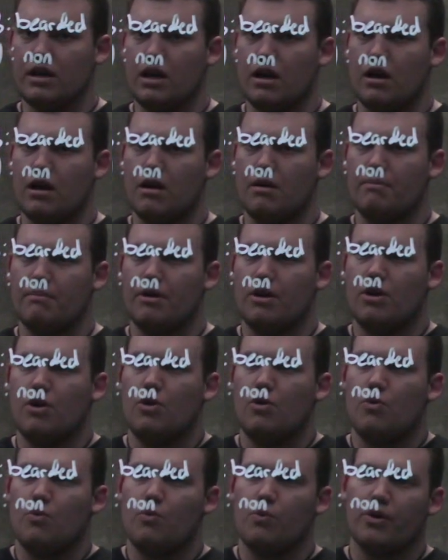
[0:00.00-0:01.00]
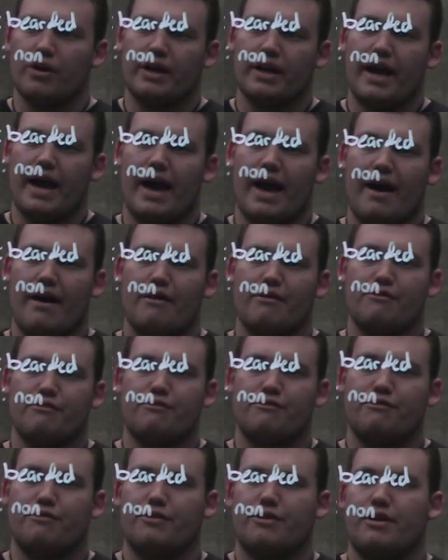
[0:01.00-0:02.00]
um, we're going to
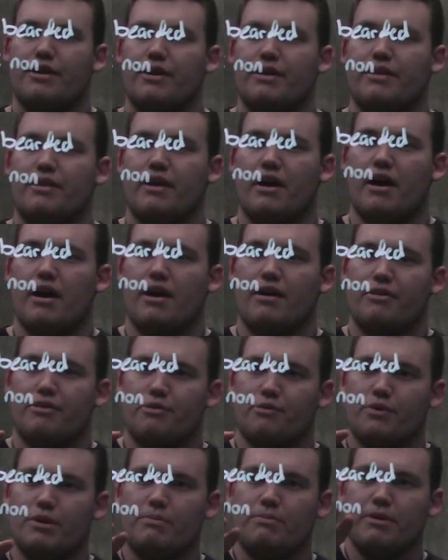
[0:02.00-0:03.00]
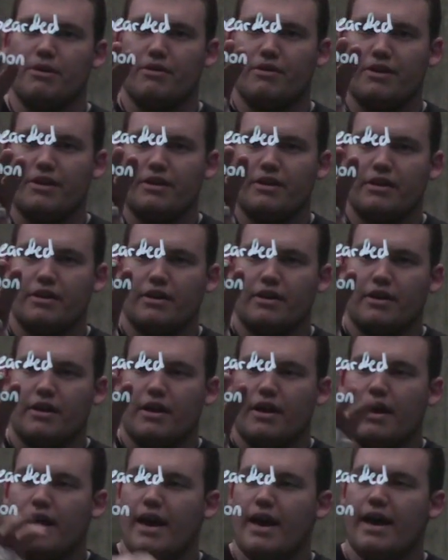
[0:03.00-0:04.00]
have uh, three bearded,
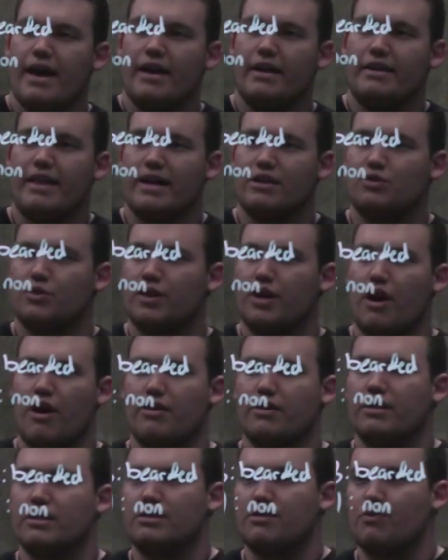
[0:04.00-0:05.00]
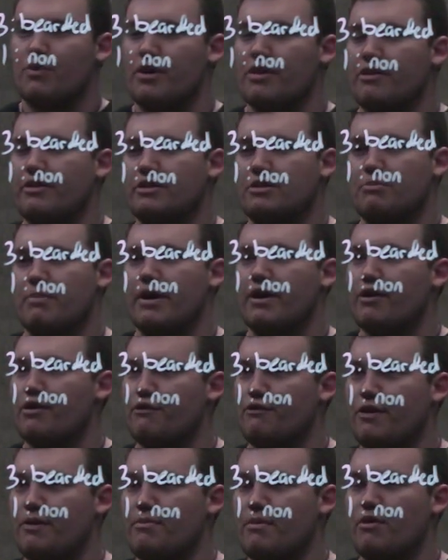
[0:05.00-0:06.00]
and that's regardless of whether it's a male
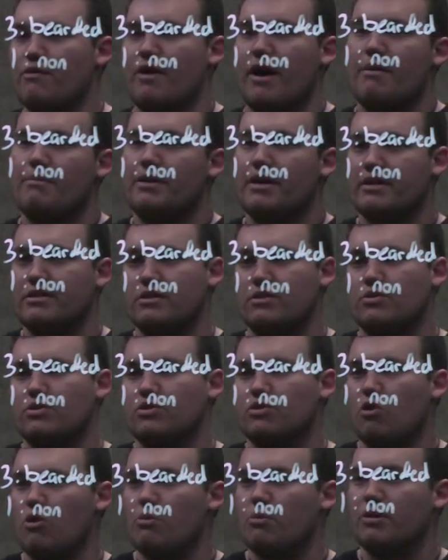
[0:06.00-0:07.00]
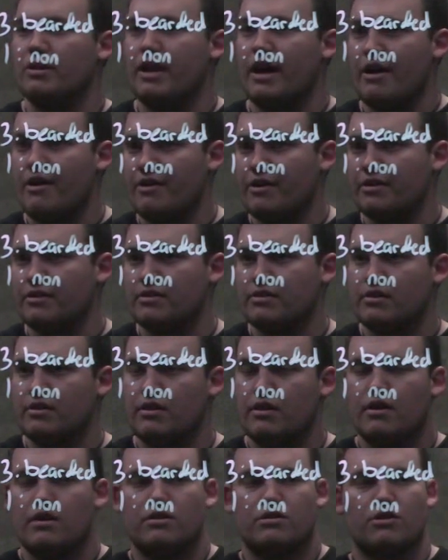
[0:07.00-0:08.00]
or female, right? Because this was normal inheritance.
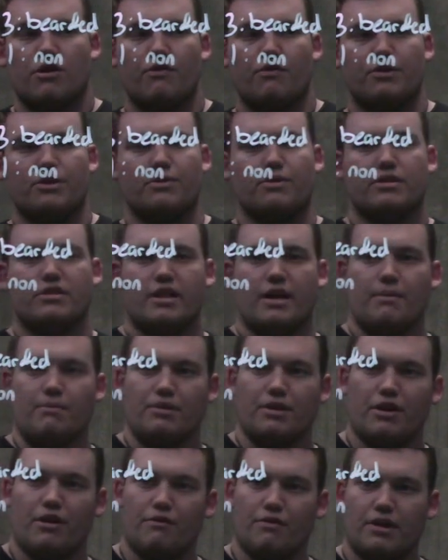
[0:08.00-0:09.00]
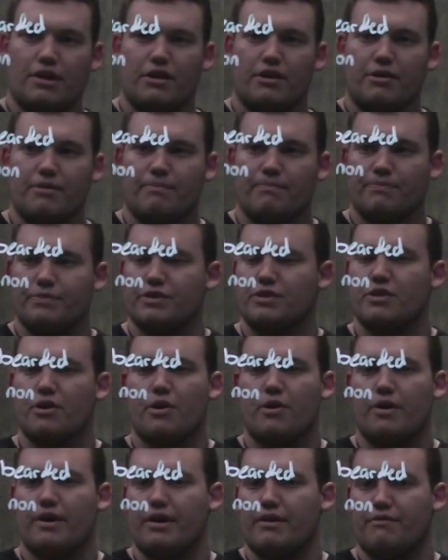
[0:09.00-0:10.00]
So if we do the same thing over here,
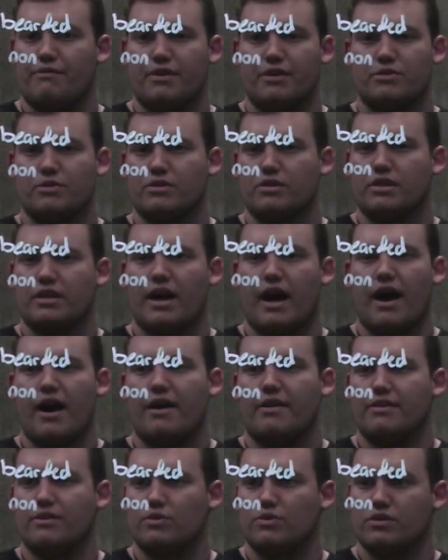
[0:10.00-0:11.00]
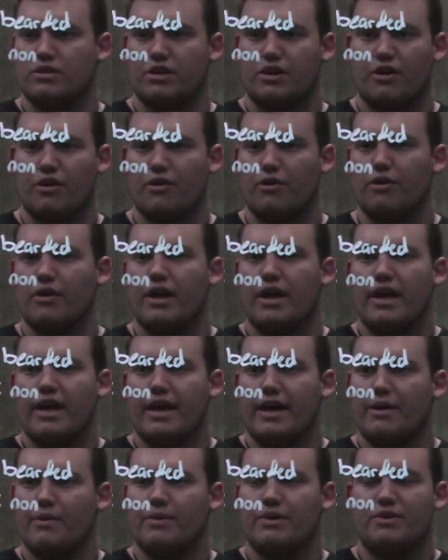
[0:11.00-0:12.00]
so if this was a guy, this was a girl,
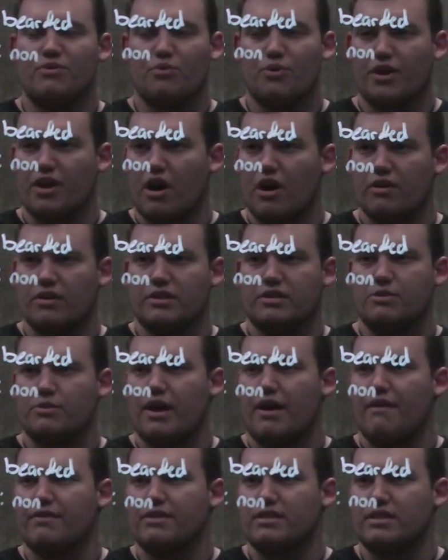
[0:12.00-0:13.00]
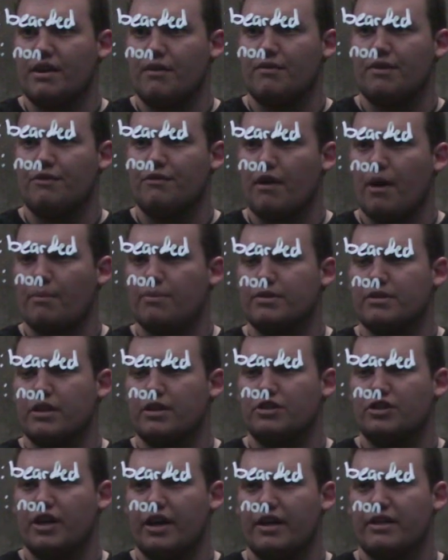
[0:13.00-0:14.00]
it would, regardless, it would have a
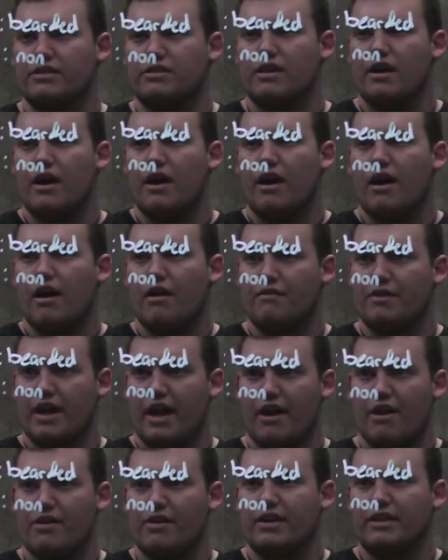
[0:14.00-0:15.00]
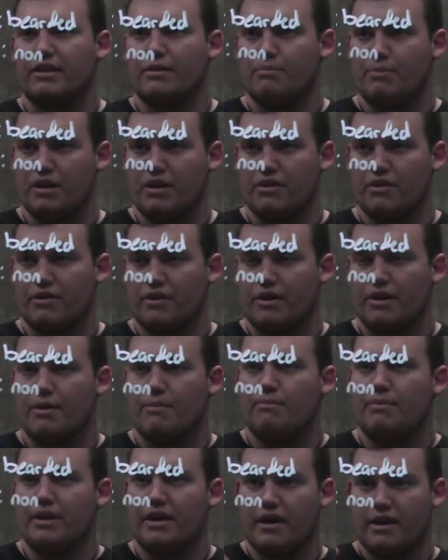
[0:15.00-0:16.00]
75% chance of inheriting the beard
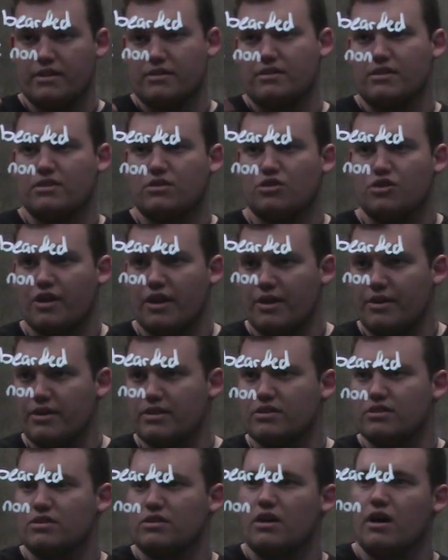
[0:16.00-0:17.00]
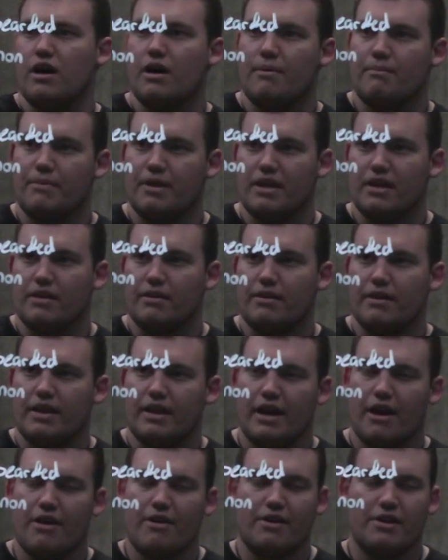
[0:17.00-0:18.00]
because this trait is um, in,
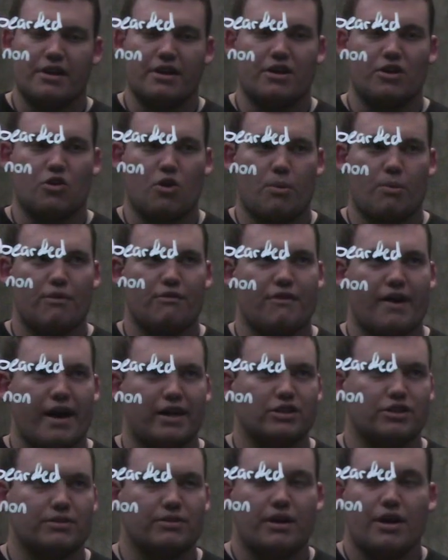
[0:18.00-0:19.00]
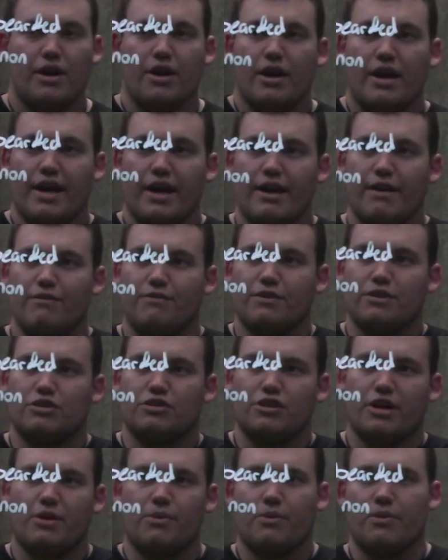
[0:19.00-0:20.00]
inherited in a normal fashion. If this
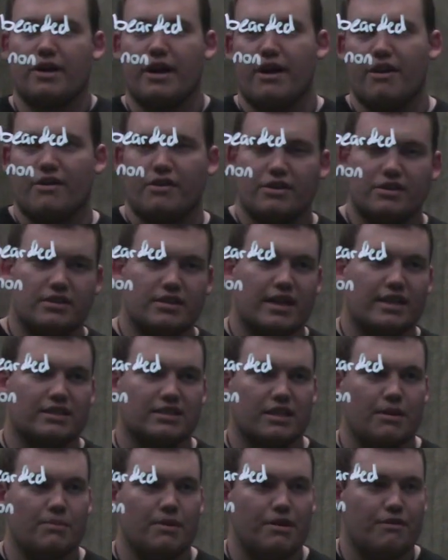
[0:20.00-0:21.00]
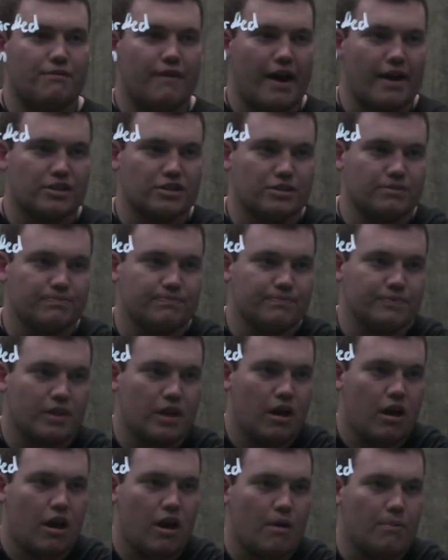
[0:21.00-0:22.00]
trait were inherited in a sex-limited fashion,
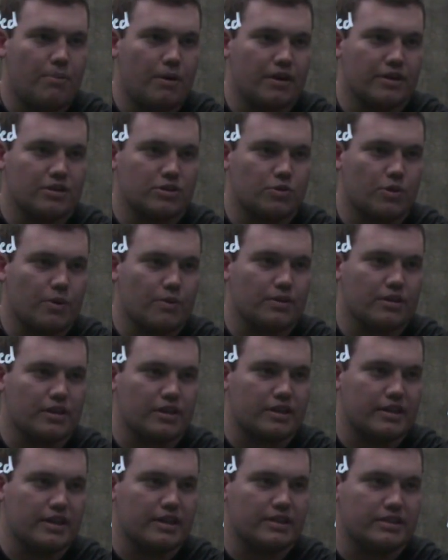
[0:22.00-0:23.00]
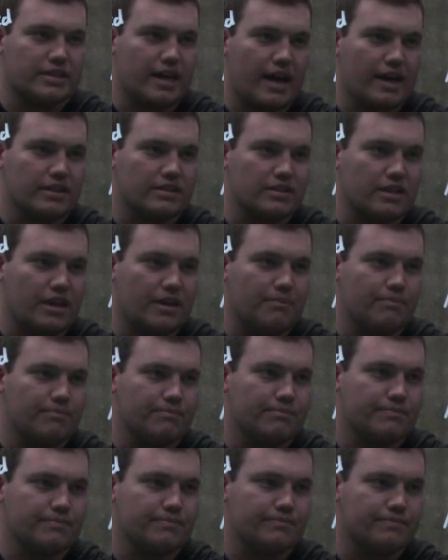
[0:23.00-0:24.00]
our Punnett square would look the exact same,